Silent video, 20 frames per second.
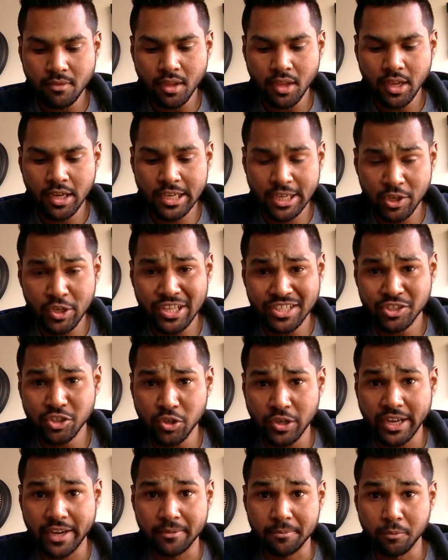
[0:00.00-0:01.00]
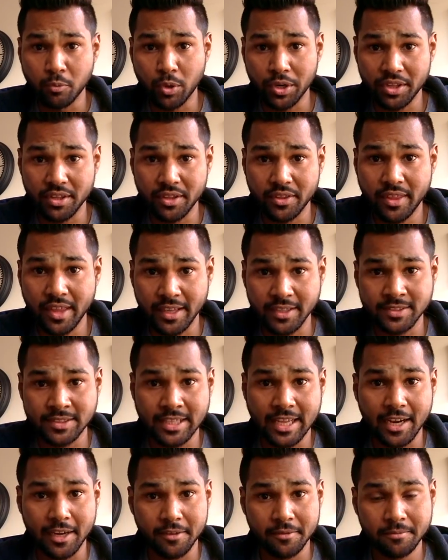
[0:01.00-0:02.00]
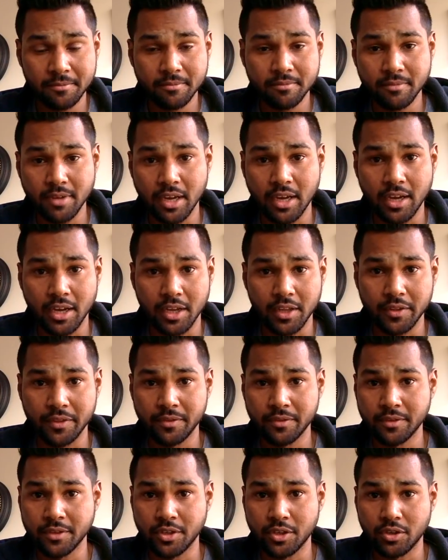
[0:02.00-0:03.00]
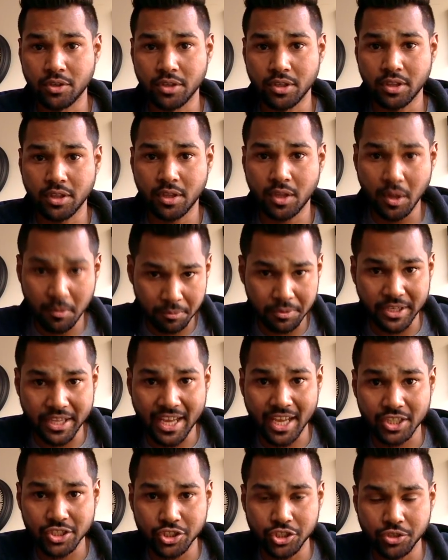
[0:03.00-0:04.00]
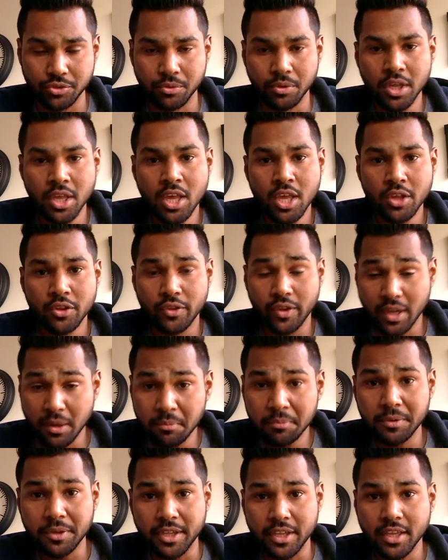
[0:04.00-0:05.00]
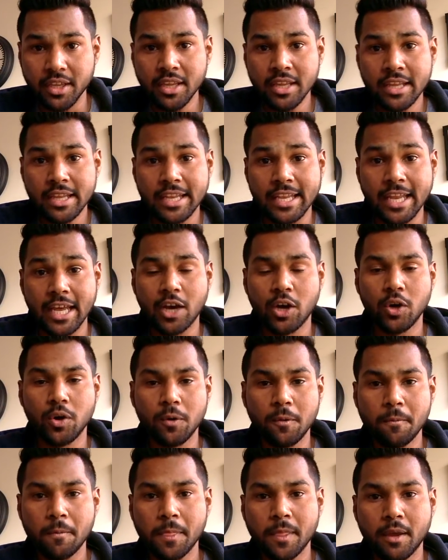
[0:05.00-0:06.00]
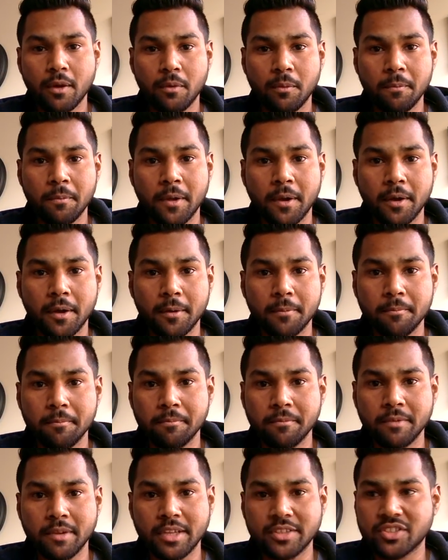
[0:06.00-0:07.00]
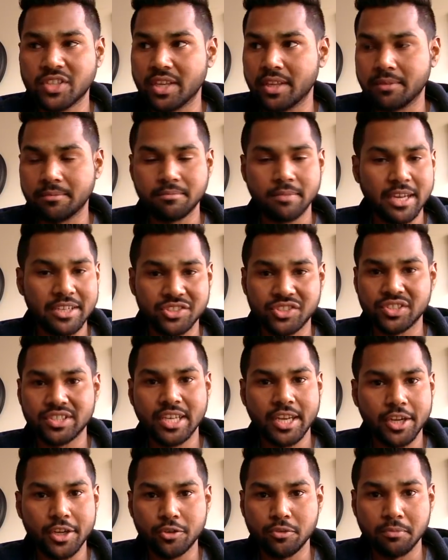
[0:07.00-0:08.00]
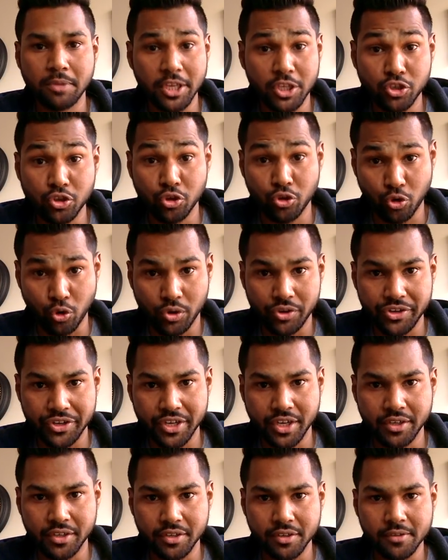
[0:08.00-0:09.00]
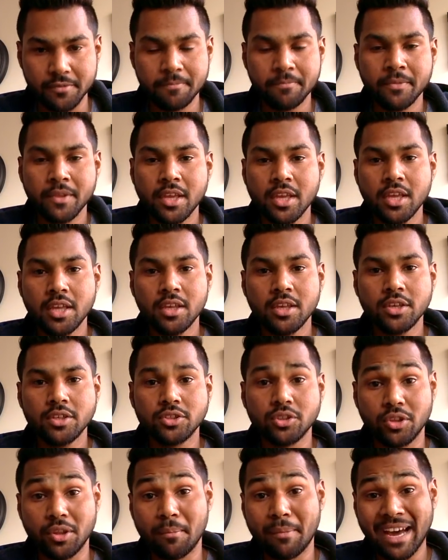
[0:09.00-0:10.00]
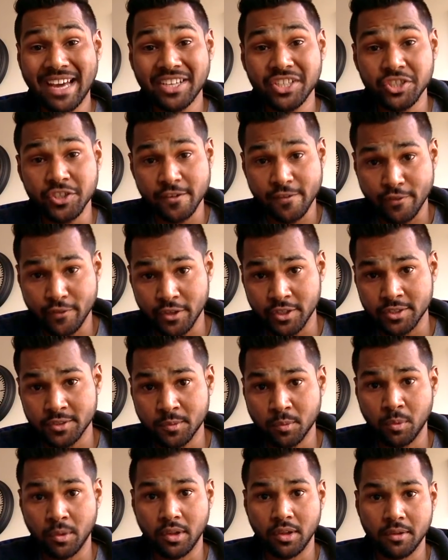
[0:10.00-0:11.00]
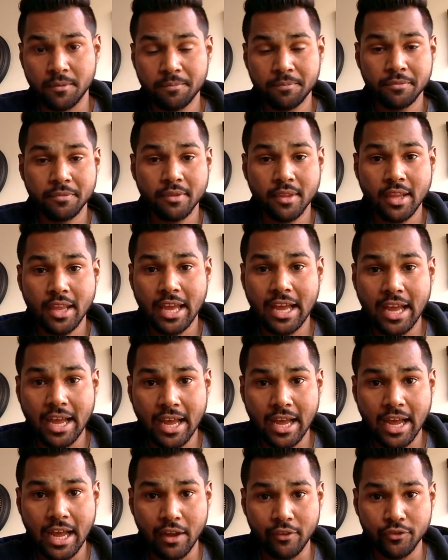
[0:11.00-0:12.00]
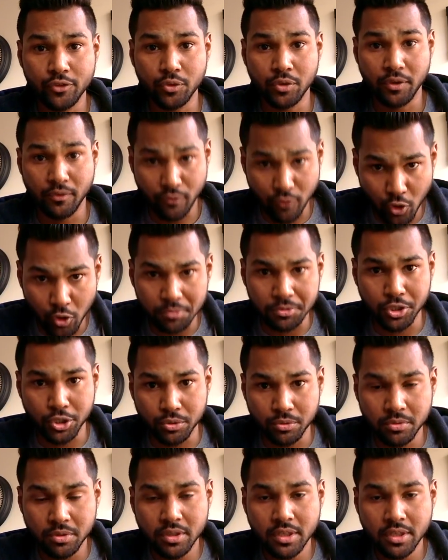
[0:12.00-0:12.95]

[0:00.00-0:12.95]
Now let's look at what are the things that the company has to do. The company now, let's say, has decided to make your role redundant. So the manager first will have to inform you